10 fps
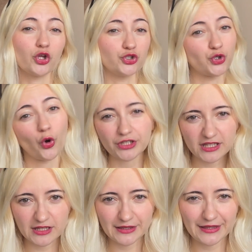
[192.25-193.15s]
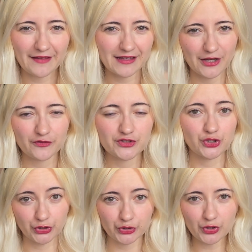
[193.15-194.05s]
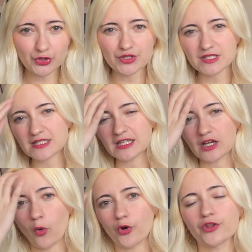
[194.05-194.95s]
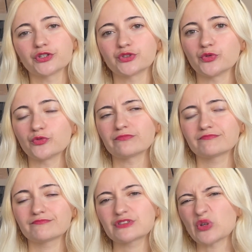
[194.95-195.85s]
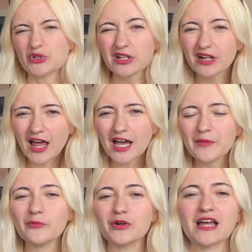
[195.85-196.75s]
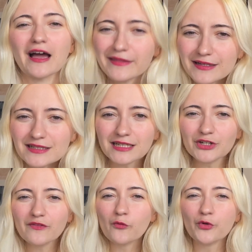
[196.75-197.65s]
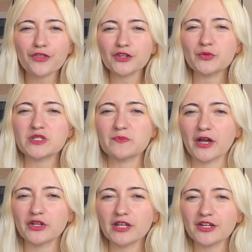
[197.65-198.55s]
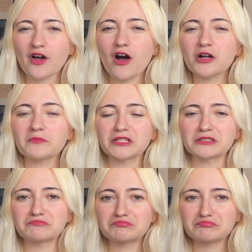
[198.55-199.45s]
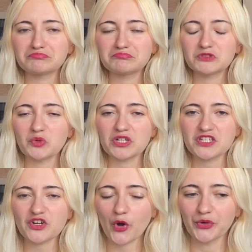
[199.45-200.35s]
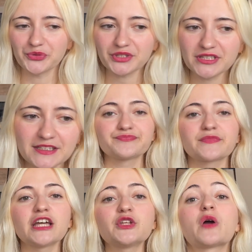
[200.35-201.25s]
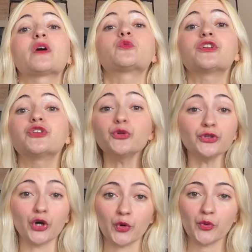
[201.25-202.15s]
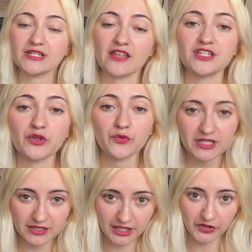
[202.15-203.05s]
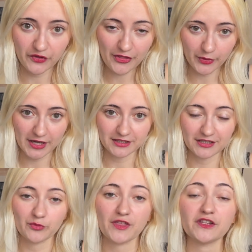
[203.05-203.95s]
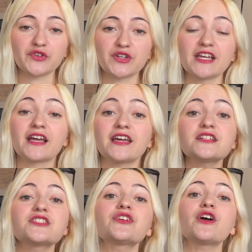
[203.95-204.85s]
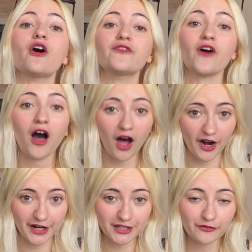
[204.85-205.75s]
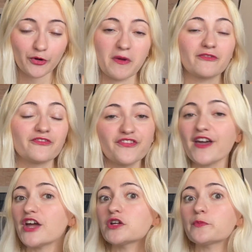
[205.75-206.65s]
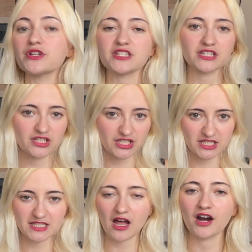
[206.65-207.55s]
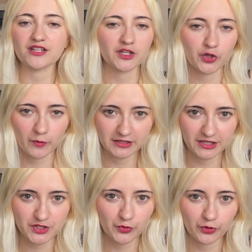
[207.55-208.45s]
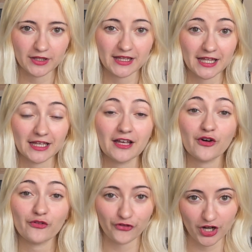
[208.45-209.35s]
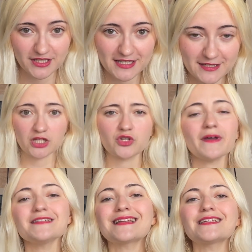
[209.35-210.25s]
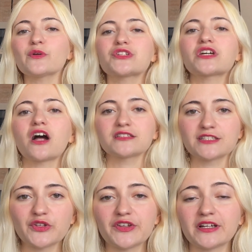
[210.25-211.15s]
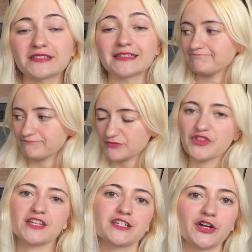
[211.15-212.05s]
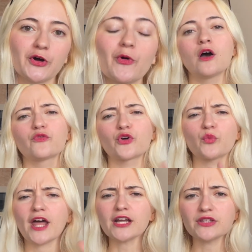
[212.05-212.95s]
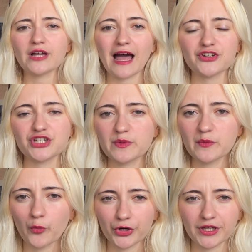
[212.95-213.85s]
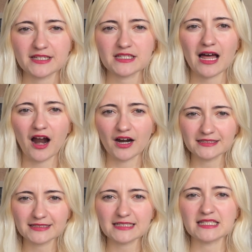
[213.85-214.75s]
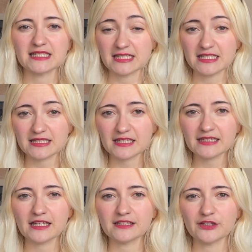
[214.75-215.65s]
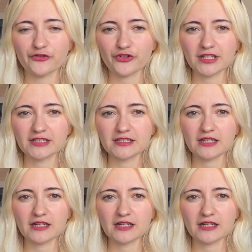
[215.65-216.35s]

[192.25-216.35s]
joining that kind of circles in order to social climb, which I think is kind of a weird thing to speculate on, but to each their own. Anyway, what we do know is that she recently graduated with a degree in History of Art from a very prestigious arts and humanities school in France. So basically, she was an art student until 2 days ago. For what I could gather, she's been working as art assistant at different